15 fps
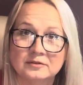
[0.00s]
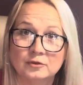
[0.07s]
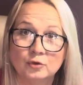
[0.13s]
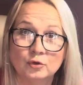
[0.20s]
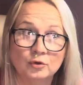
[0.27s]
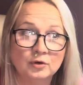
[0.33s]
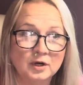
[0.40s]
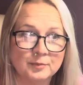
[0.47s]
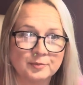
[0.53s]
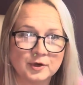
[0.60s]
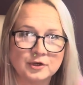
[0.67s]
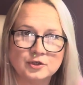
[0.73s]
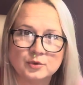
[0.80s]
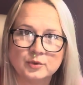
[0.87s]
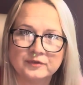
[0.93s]
or
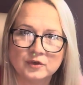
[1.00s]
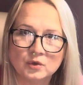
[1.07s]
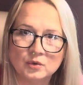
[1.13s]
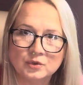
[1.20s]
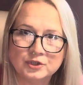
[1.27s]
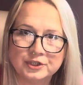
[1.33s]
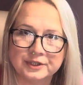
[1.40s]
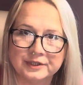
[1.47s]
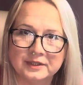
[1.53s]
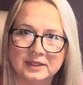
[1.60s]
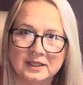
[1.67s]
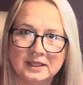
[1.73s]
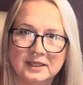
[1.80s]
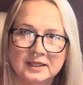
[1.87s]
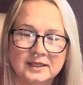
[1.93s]
approach with caution.
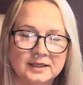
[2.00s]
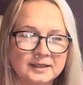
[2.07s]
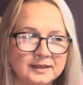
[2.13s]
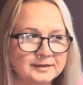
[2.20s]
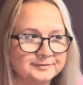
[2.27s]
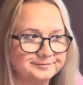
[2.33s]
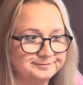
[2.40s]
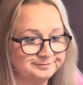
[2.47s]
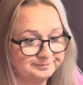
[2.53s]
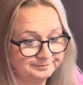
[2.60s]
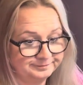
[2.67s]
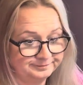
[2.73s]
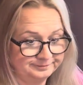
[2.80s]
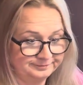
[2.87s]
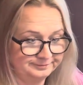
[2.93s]
I
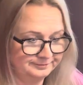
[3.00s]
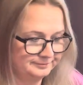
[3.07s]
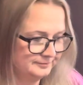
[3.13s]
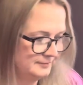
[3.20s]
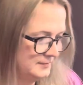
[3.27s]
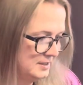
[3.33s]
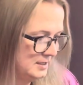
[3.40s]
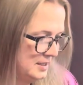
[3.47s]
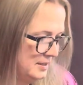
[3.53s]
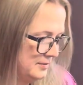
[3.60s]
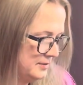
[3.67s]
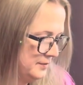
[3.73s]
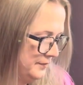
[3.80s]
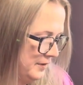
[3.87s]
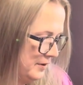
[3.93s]
don't
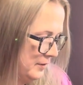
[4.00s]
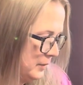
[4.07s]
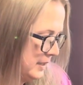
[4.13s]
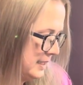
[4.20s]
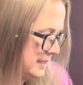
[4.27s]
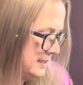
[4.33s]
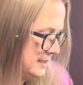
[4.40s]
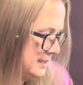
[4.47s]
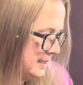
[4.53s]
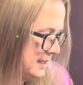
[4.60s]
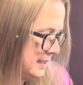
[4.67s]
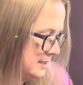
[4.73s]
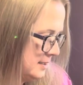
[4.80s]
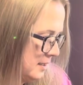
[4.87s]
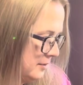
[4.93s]
know, it's very weird, isn't
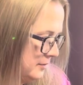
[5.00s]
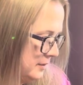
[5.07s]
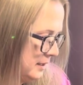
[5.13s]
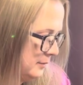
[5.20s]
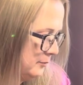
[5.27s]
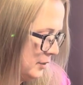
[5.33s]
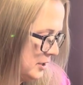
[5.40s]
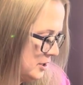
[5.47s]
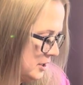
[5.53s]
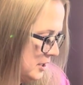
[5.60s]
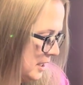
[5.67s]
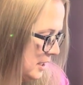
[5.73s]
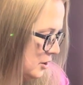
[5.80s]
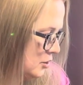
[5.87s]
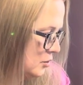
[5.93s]
it? So the impression
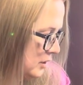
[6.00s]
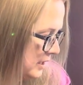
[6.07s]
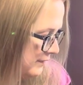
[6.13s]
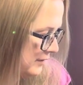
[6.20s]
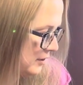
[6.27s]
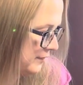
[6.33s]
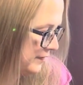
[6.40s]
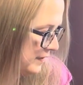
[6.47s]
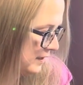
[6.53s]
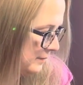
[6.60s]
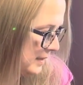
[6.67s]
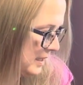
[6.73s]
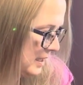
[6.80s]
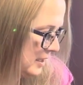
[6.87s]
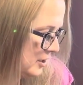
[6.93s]
that you're giving off in the
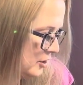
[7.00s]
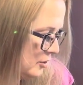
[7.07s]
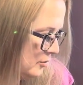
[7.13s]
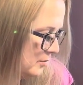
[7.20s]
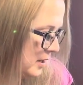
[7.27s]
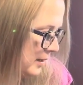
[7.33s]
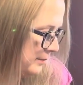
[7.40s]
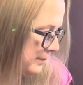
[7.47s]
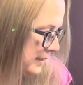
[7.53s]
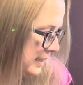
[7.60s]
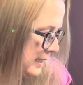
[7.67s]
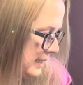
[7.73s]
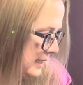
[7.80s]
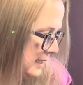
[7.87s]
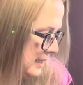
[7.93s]
minute, you might
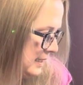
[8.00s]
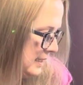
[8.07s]
be,